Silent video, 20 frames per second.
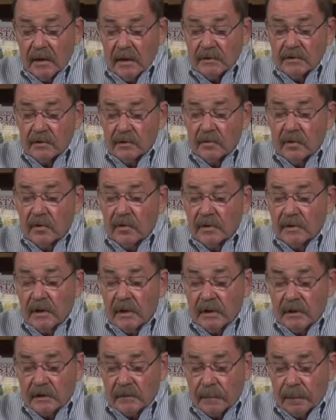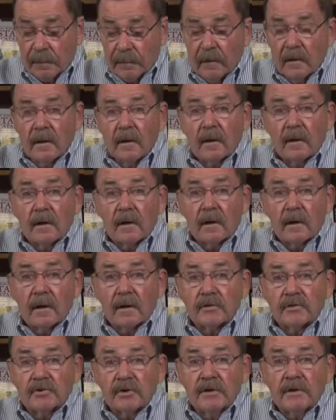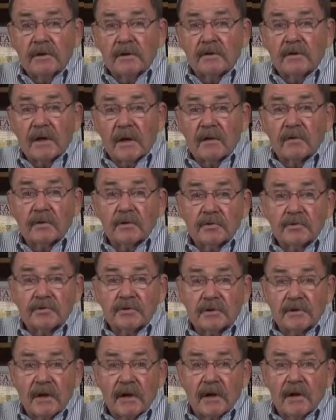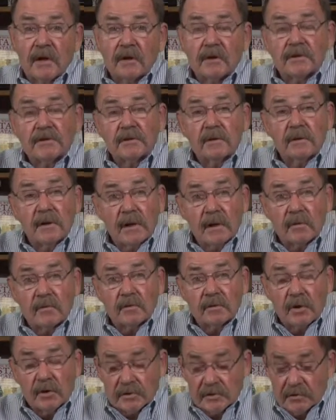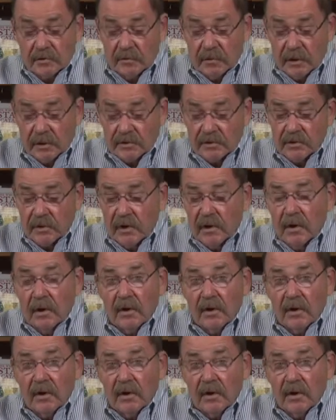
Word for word: is Isadora Duncan. She didn't take the Lusitania because the ticket cost too much.